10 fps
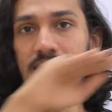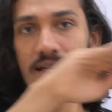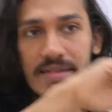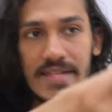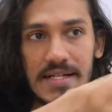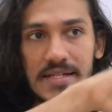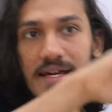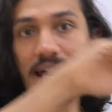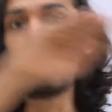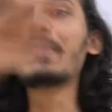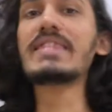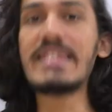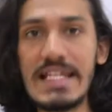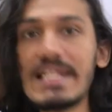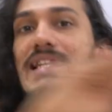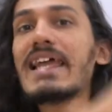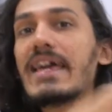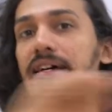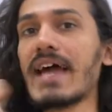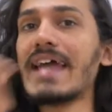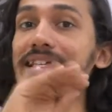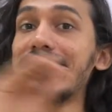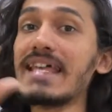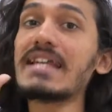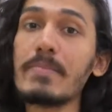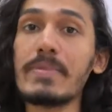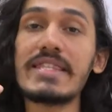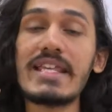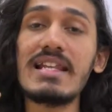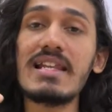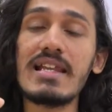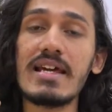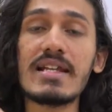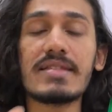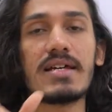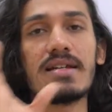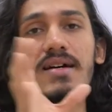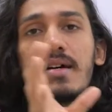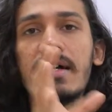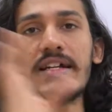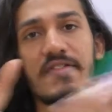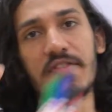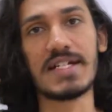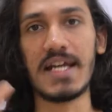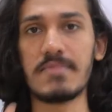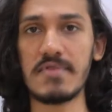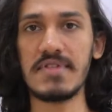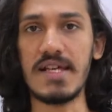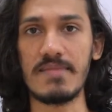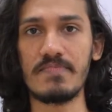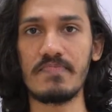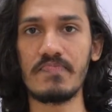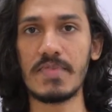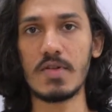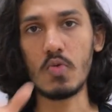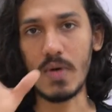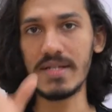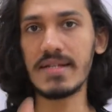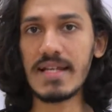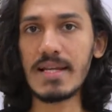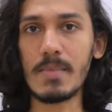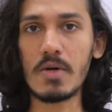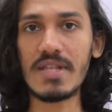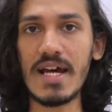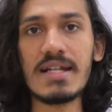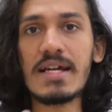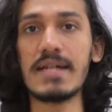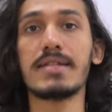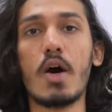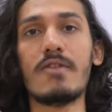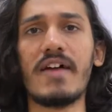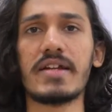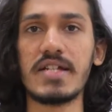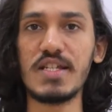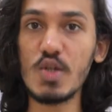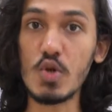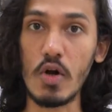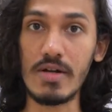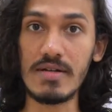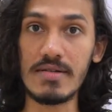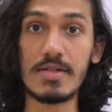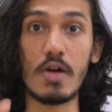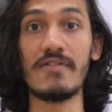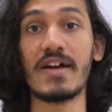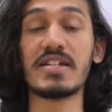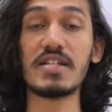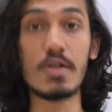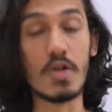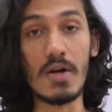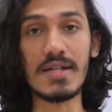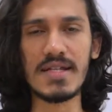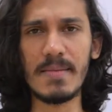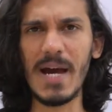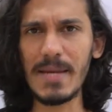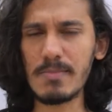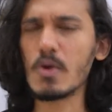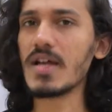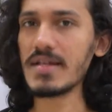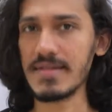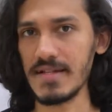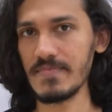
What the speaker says: there is a epithelial layer, and in that epithelial layer, there are different types of cell. So one cell among that is the olfactory neuron. This olfactory neuron is a bipolar cell.